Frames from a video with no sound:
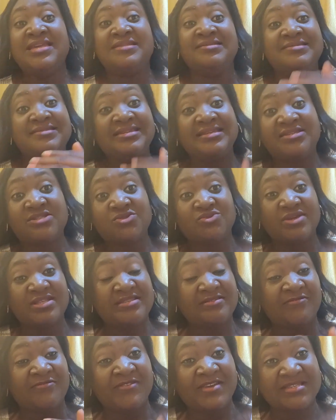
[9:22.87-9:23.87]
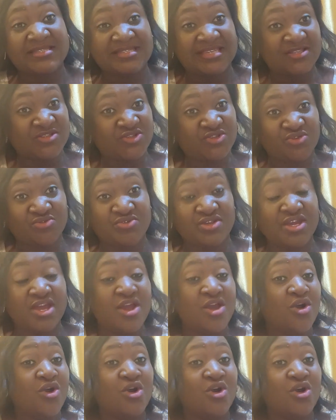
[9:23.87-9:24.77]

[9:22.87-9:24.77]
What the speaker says: in this 21st century